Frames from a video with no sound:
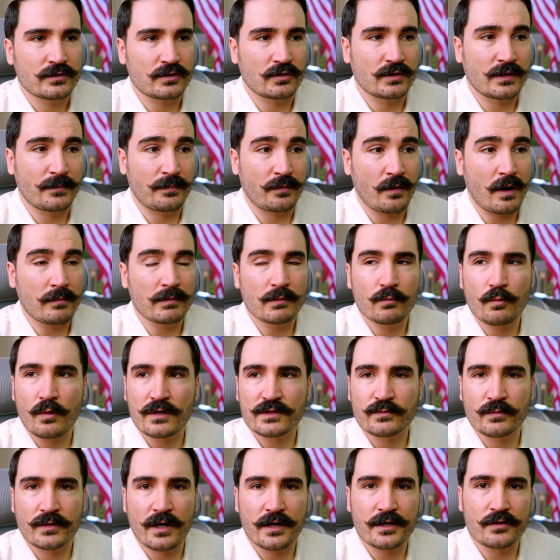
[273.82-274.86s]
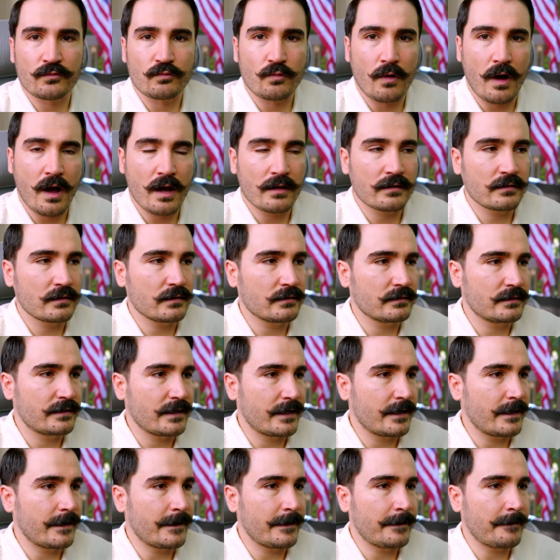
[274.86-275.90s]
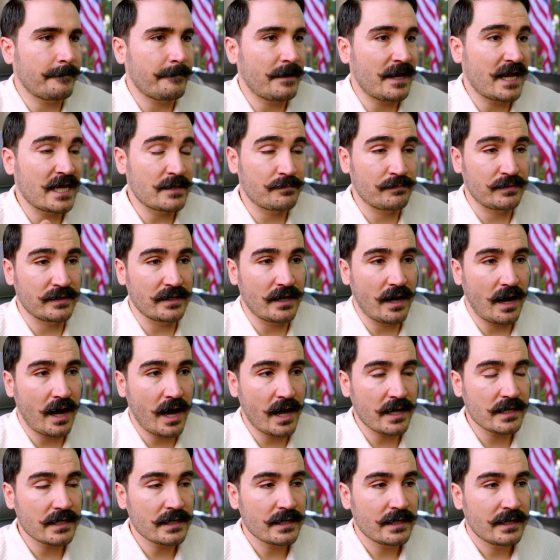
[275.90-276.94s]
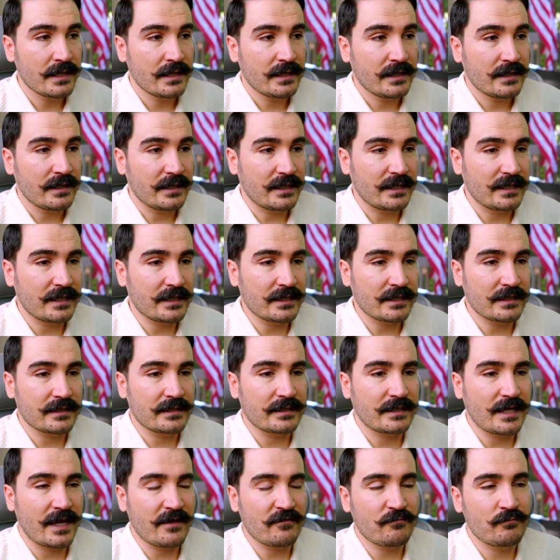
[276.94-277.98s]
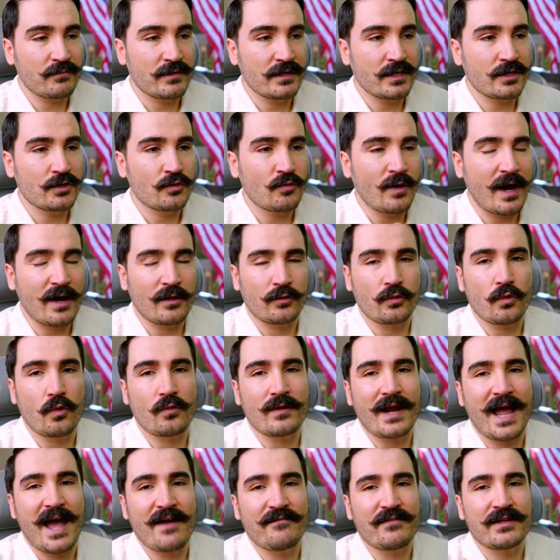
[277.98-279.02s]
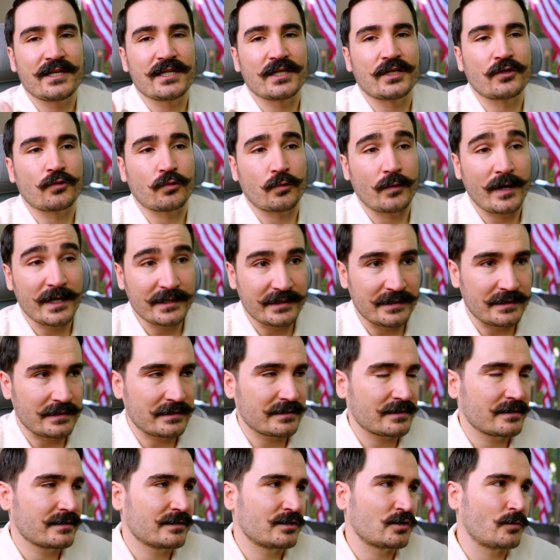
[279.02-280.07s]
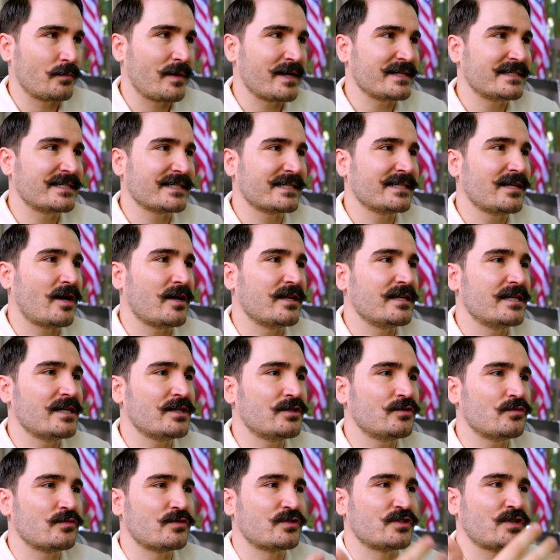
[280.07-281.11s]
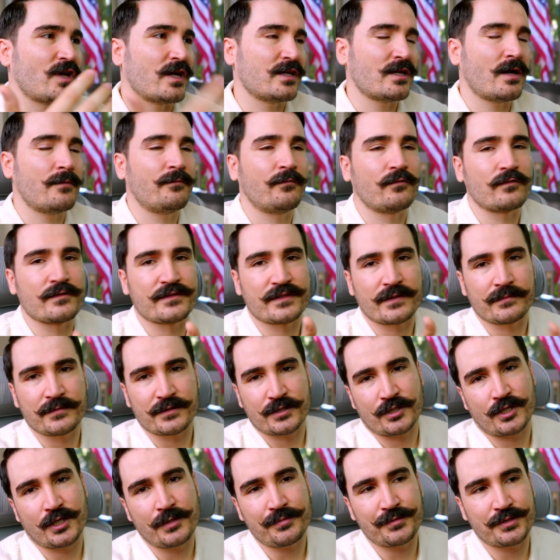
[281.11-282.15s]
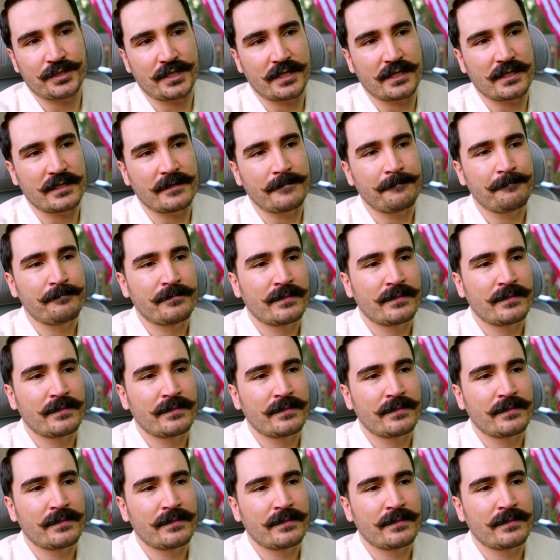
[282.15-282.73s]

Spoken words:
the problem was when I run the API, it gave me don't have any credits. So basically I need to sign up for a subscription